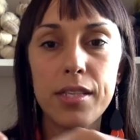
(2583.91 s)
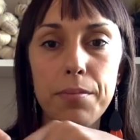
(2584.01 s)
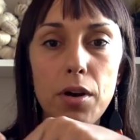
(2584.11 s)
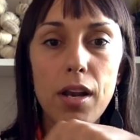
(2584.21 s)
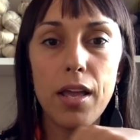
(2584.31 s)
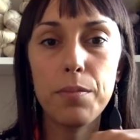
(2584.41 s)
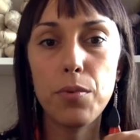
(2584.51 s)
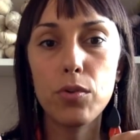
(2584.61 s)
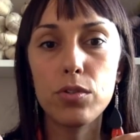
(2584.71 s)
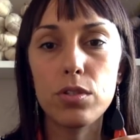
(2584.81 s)
Timberland
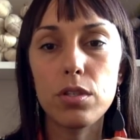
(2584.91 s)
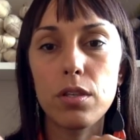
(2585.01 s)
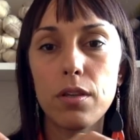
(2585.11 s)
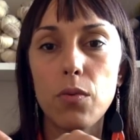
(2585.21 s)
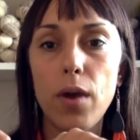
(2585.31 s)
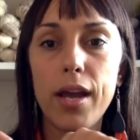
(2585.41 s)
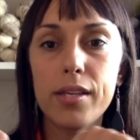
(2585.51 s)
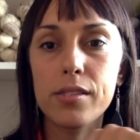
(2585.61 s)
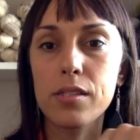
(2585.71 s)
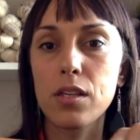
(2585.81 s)
boot
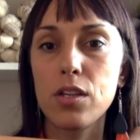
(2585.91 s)
wax